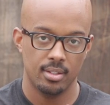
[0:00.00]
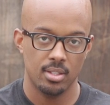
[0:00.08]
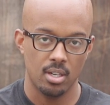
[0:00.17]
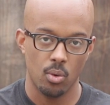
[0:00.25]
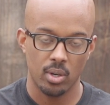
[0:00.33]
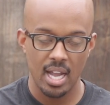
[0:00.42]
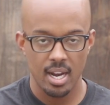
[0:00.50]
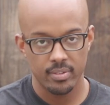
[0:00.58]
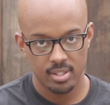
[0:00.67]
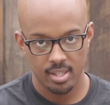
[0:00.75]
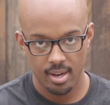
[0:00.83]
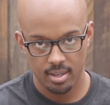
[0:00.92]
you know, we're kind
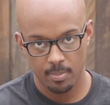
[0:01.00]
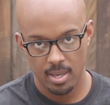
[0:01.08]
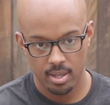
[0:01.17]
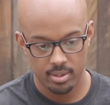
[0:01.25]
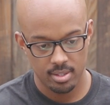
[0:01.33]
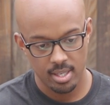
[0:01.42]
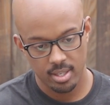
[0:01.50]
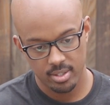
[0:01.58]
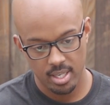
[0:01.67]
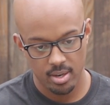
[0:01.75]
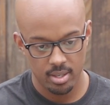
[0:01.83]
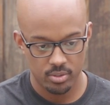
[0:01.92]
of excited about the
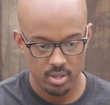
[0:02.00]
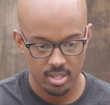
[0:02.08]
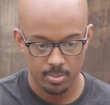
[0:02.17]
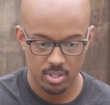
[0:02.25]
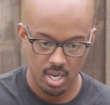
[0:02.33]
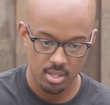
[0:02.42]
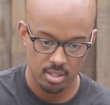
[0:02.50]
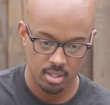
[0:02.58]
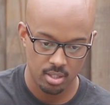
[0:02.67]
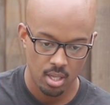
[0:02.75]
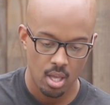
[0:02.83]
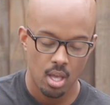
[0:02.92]
Secretary of
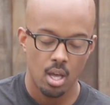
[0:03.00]
Transportation